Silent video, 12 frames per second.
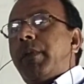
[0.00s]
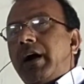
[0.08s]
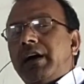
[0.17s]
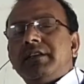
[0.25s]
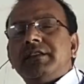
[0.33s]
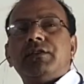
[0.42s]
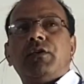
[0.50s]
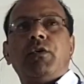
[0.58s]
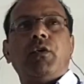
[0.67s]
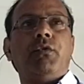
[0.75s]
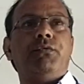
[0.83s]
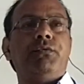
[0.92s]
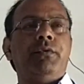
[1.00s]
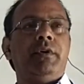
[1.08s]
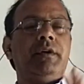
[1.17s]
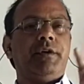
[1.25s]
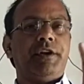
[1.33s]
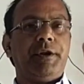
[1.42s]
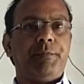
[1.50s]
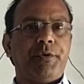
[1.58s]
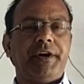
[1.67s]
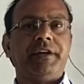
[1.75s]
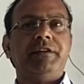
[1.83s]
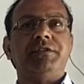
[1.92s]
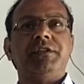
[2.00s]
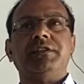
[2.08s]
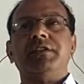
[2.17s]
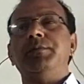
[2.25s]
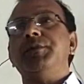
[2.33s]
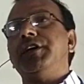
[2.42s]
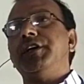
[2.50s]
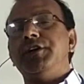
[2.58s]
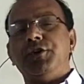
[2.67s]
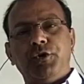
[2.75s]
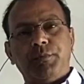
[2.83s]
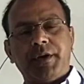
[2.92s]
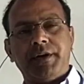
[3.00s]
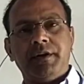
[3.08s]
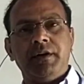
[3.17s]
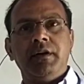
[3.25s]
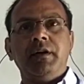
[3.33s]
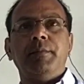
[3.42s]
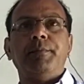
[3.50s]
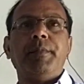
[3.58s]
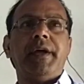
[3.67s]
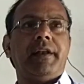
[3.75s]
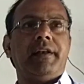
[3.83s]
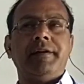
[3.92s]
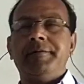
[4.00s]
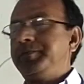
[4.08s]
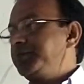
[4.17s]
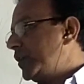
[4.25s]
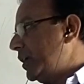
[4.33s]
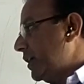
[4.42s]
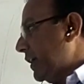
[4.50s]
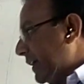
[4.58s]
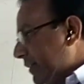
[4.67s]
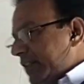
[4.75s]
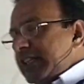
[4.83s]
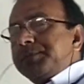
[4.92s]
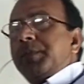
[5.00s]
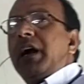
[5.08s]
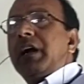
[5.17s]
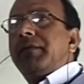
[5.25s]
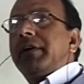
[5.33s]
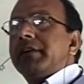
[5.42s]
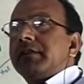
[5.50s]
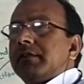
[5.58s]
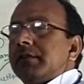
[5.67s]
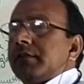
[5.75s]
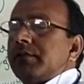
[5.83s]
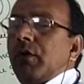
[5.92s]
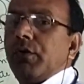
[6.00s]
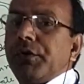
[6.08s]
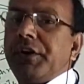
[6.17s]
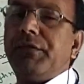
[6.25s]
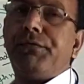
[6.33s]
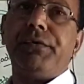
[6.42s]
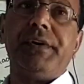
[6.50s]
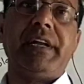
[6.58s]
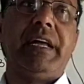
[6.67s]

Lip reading: parts of reproductive system in human male. In this part we will discuss on different